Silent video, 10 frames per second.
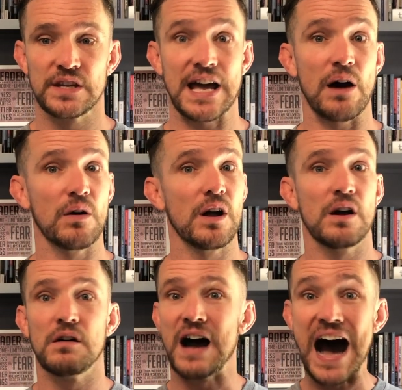Now,
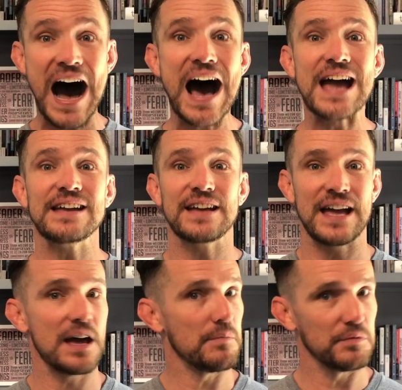I
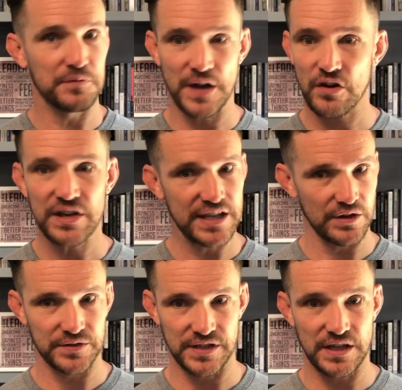am very
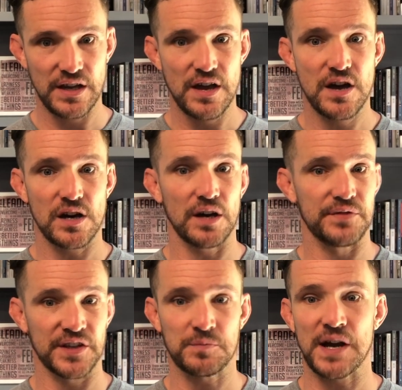guilty of
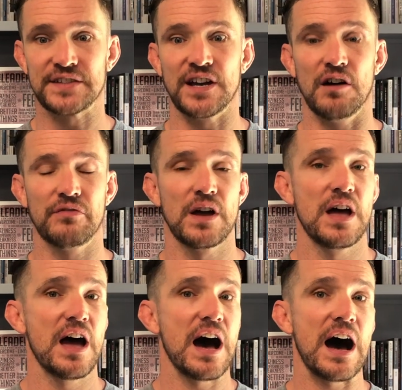this myself.
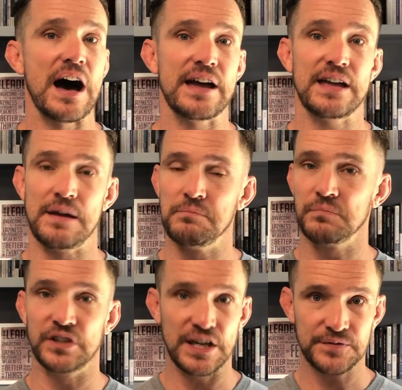I am
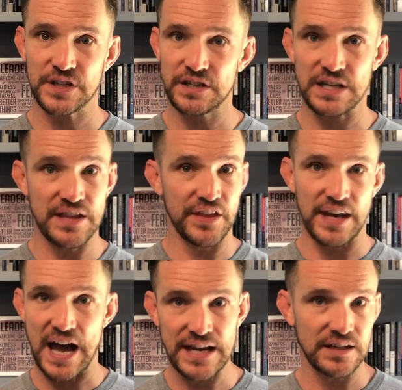gifted in the
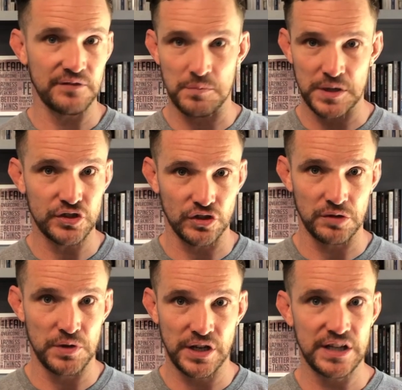night of a missional
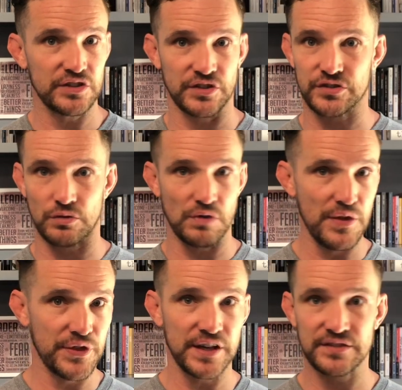community just to
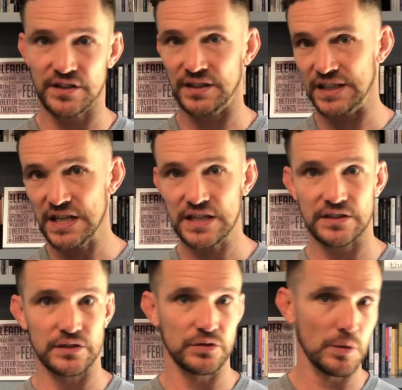run things and to lead
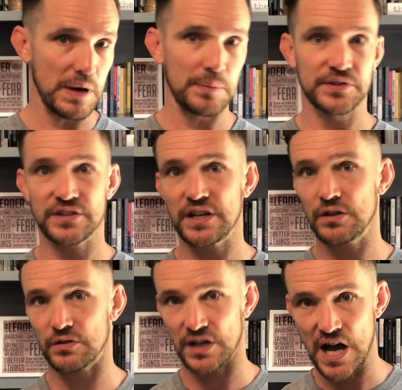and to do a Bible study
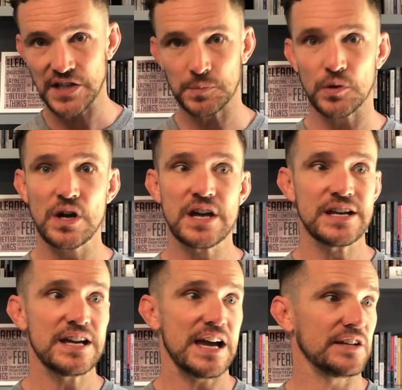or to gospel.
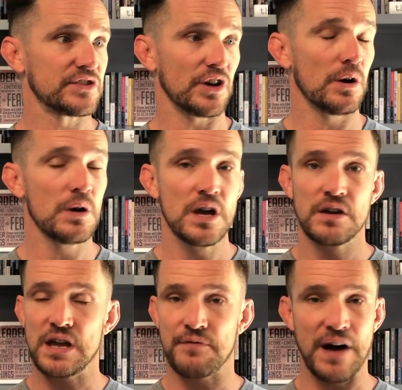And so
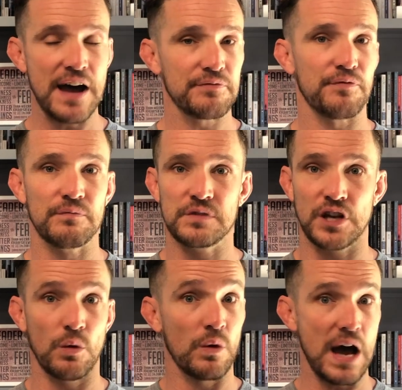if I
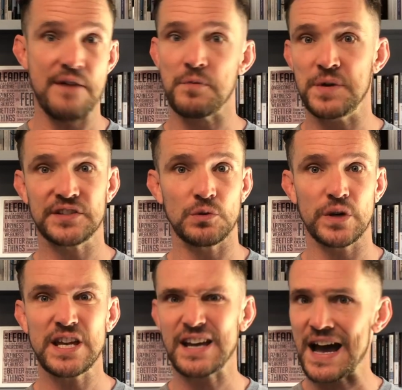have a busy
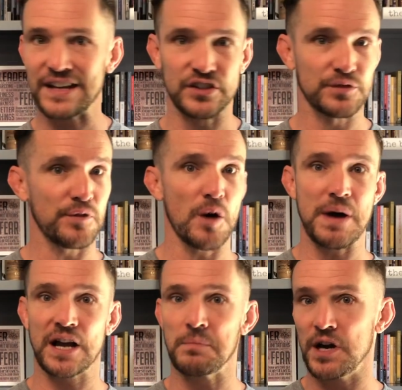week, I can just fall
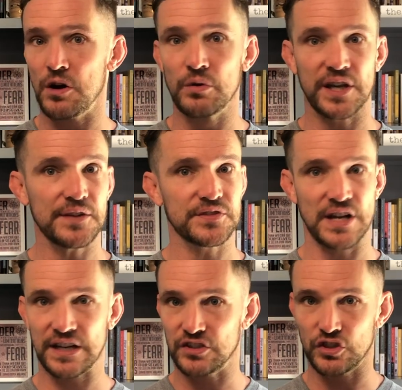back on my own gifts and
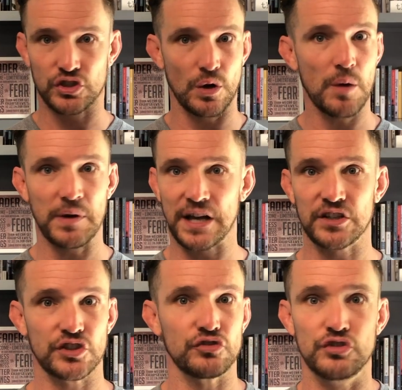I can just show up and I
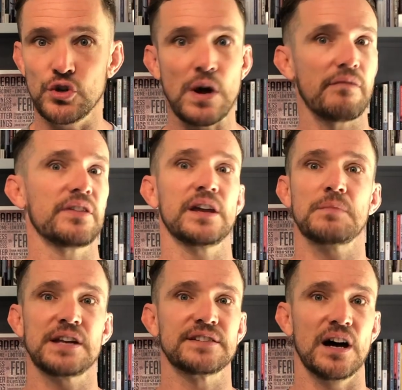can just do everything
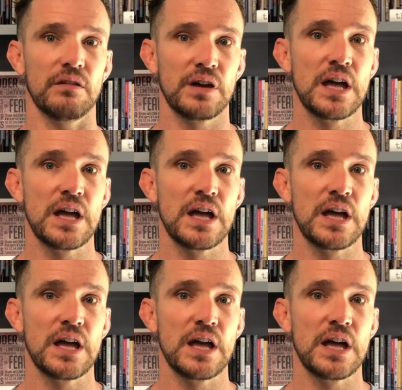myself.